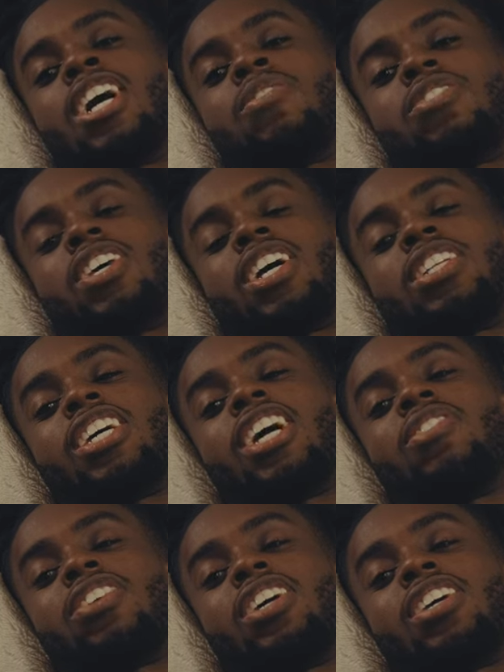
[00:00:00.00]
I'm saying at
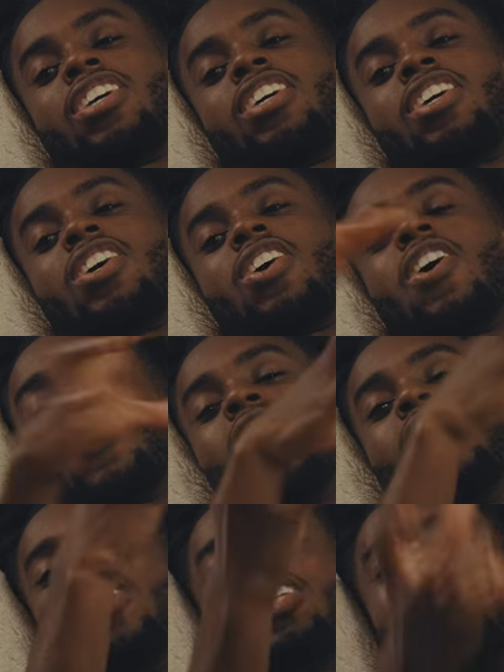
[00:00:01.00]
times, like,
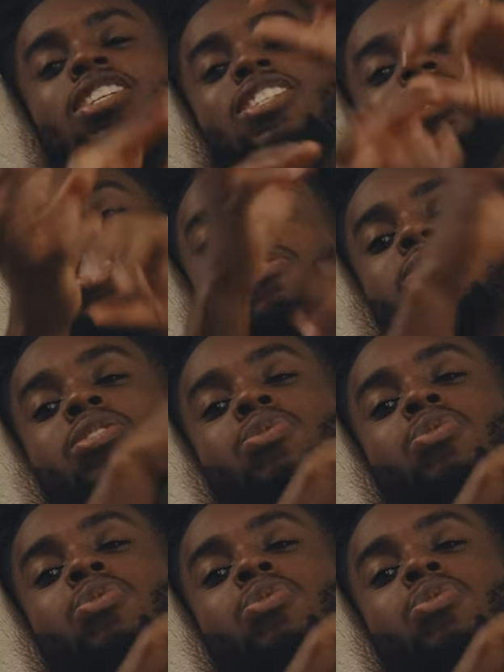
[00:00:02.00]
all these different